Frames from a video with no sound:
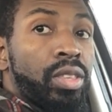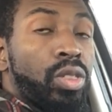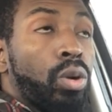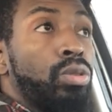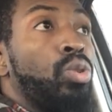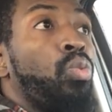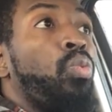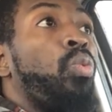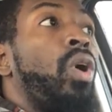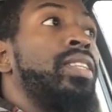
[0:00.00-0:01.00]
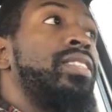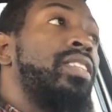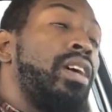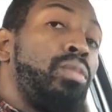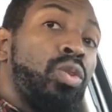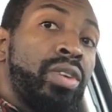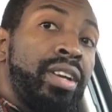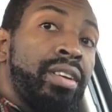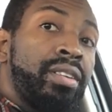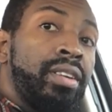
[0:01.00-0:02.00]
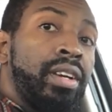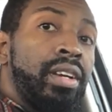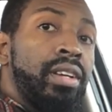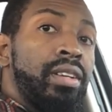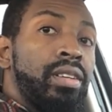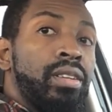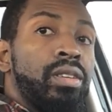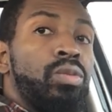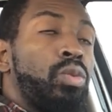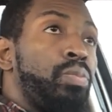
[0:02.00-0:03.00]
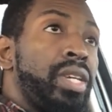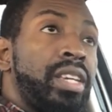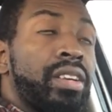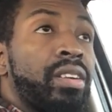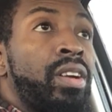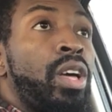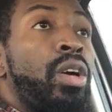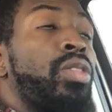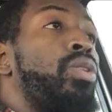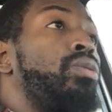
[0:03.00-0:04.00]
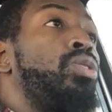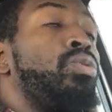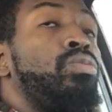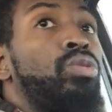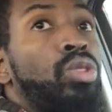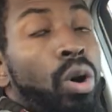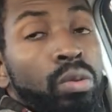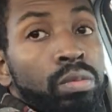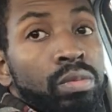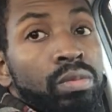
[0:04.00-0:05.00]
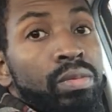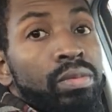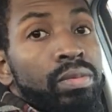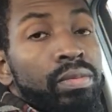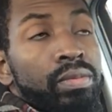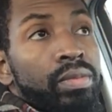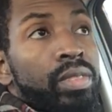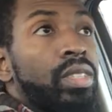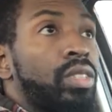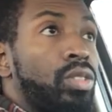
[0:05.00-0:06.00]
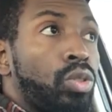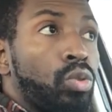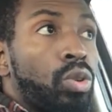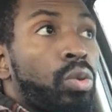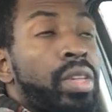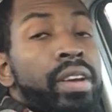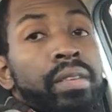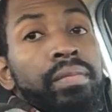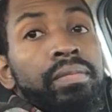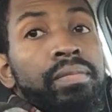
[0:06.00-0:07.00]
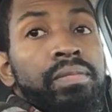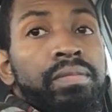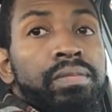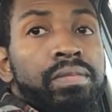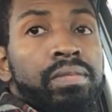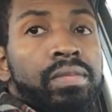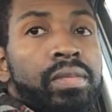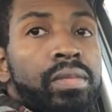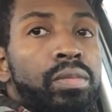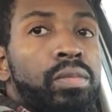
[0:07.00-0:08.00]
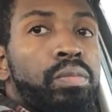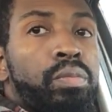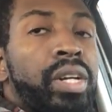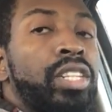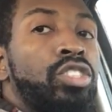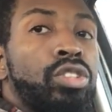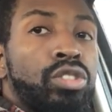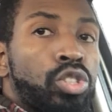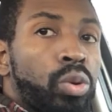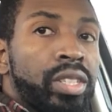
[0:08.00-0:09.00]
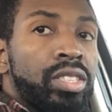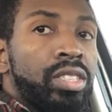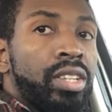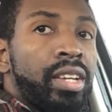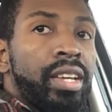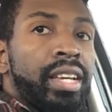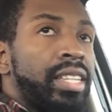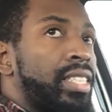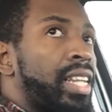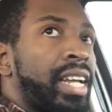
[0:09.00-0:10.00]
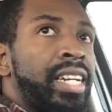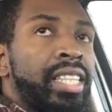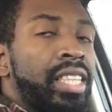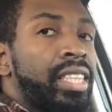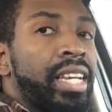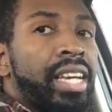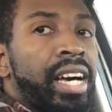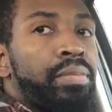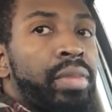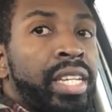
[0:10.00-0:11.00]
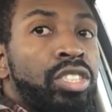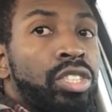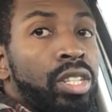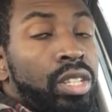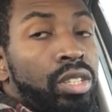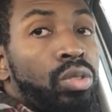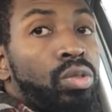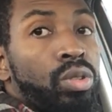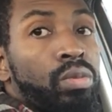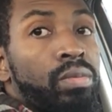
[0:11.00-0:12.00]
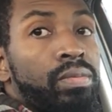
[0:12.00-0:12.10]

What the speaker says: Those who want to come over here will be here. Those who don't, you go there. But it's your choice. It's not anything that God makes you do.